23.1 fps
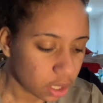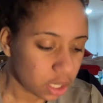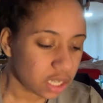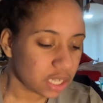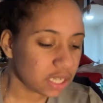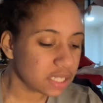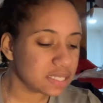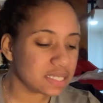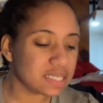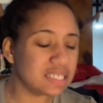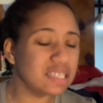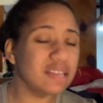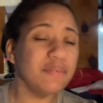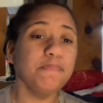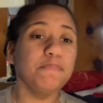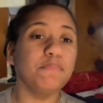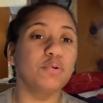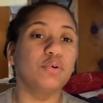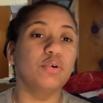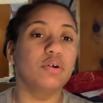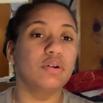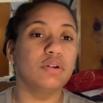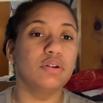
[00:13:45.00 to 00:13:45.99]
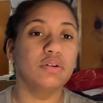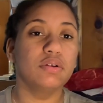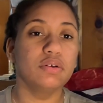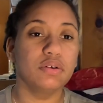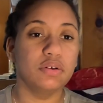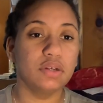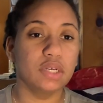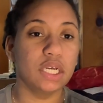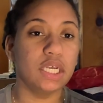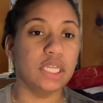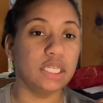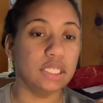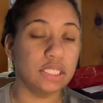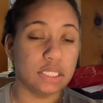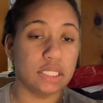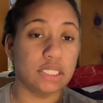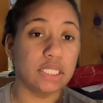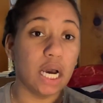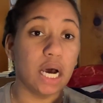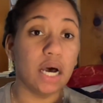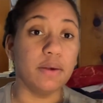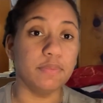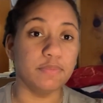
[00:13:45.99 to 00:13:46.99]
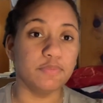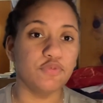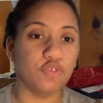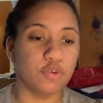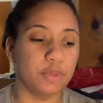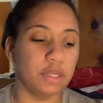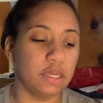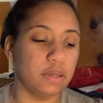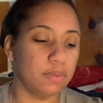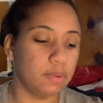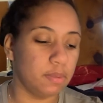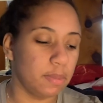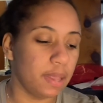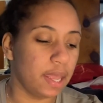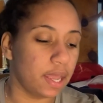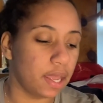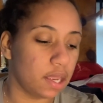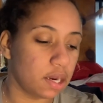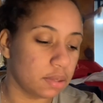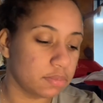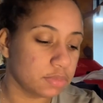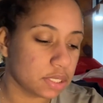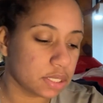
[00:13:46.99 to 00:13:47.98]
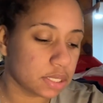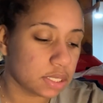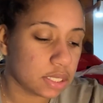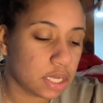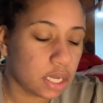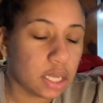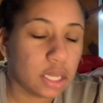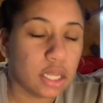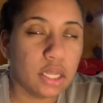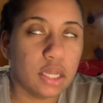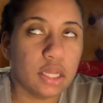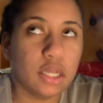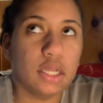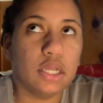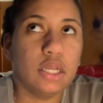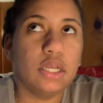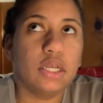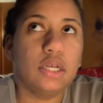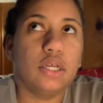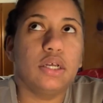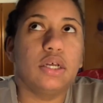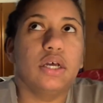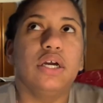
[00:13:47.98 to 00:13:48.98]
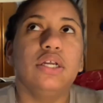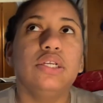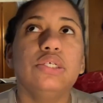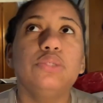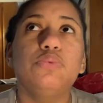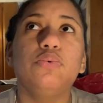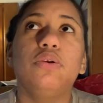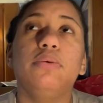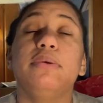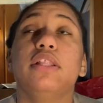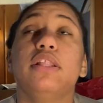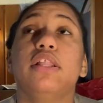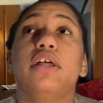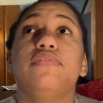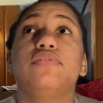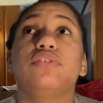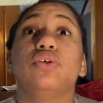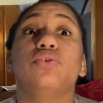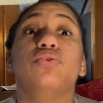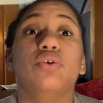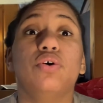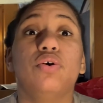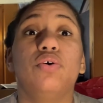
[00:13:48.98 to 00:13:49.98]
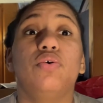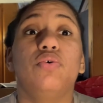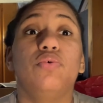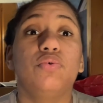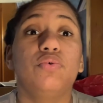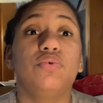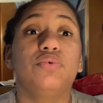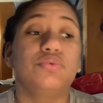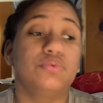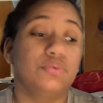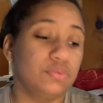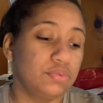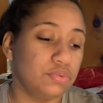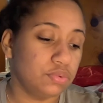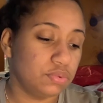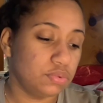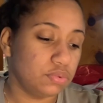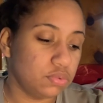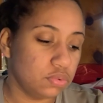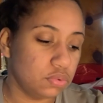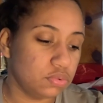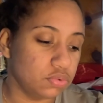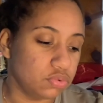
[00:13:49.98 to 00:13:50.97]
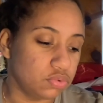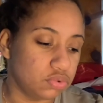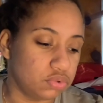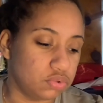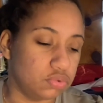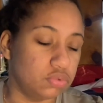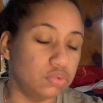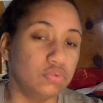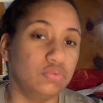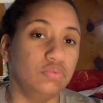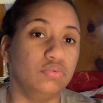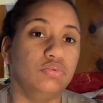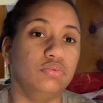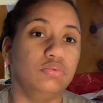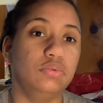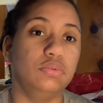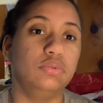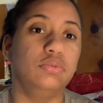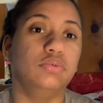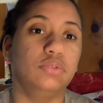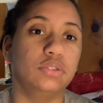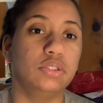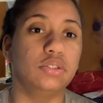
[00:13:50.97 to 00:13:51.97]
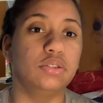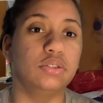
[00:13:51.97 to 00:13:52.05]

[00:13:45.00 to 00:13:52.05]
It's simple and dumb for me to be mad. I'm just, I just want to be left alone.